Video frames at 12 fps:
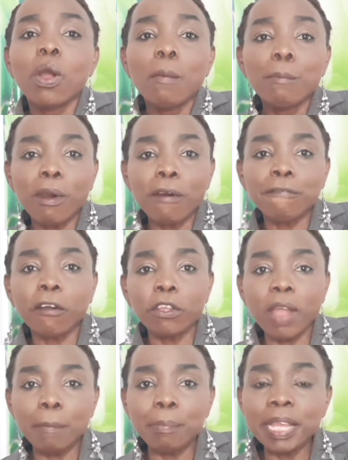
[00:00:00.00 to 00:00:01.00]
But for
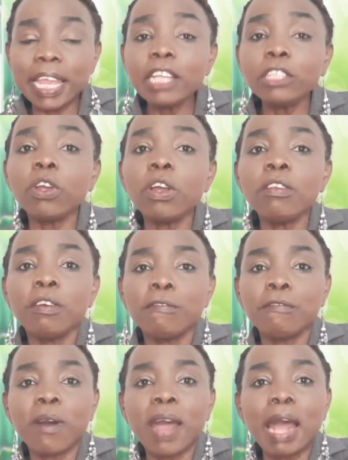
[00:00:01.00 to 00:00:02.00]
your application
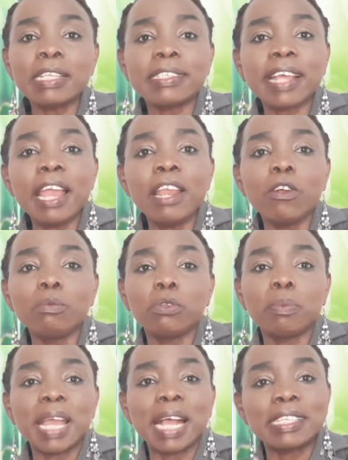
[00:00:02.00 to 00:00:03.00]
for asylum to
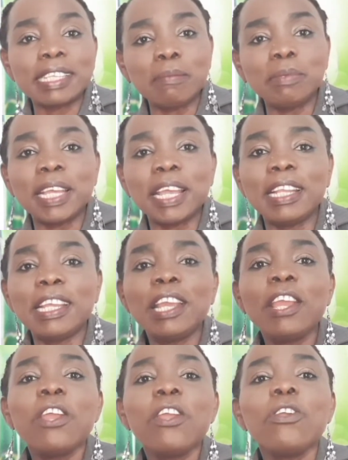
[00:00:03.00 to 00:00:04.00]
be accepted,
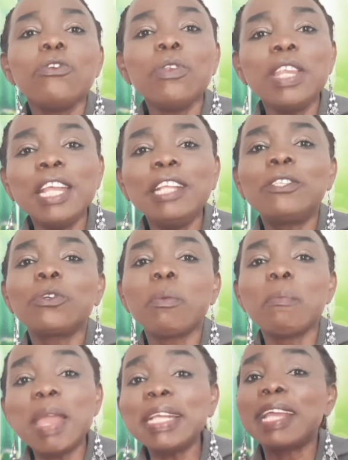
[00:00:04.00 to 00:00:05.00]
you need to
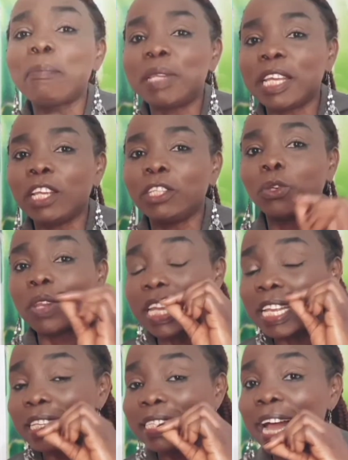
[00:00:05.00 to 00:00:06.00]
make the application
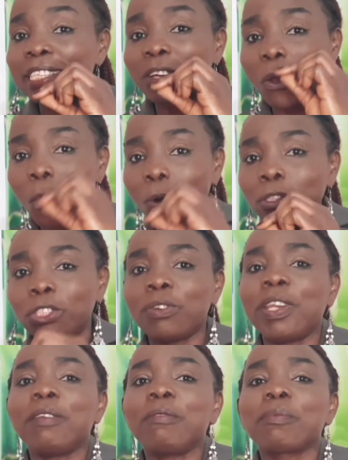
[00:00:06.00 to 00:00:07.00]
in that
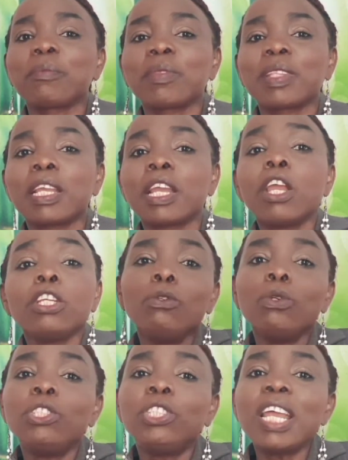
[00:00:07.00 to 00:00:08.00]
country.
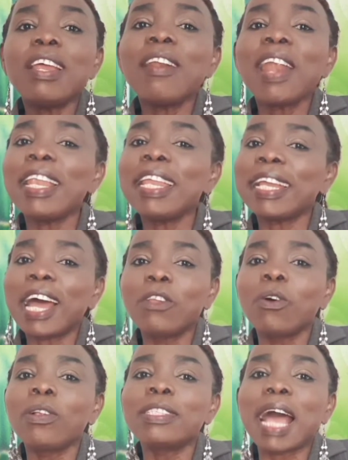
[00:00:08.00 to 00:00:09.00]
you generally
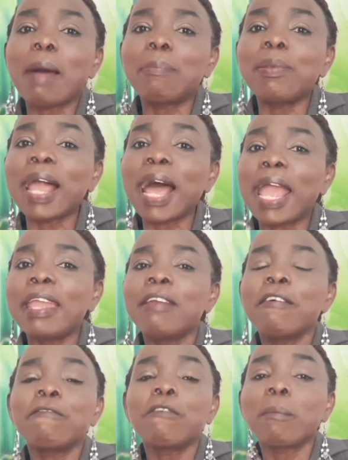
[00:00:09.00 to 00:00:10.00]
cannot apply
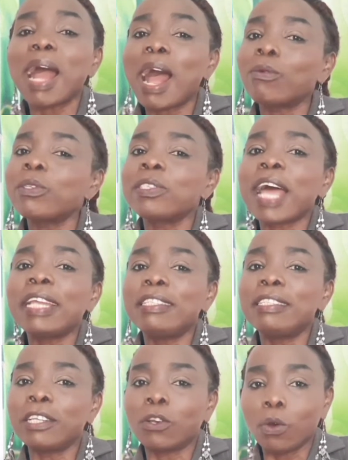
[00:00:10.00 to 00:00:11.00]
from outside
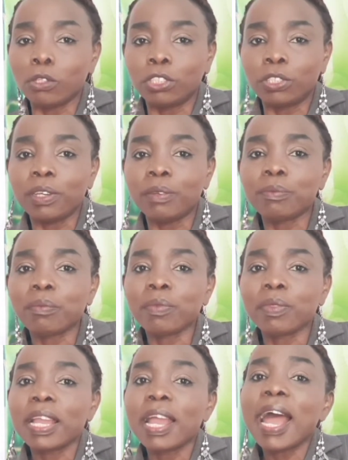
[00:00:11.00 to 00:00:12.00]
the country.
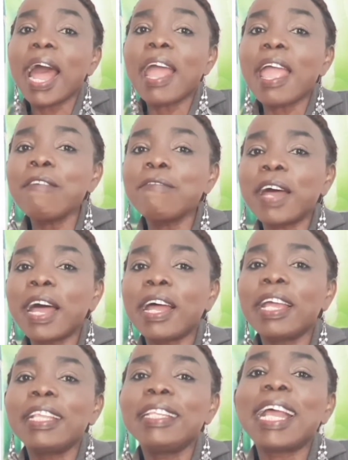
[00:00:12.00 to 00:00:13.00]
However,
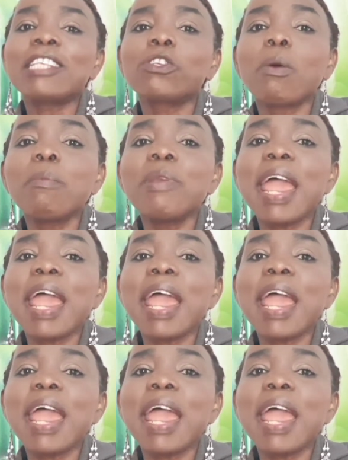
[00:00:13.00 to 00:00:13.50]
there are some rare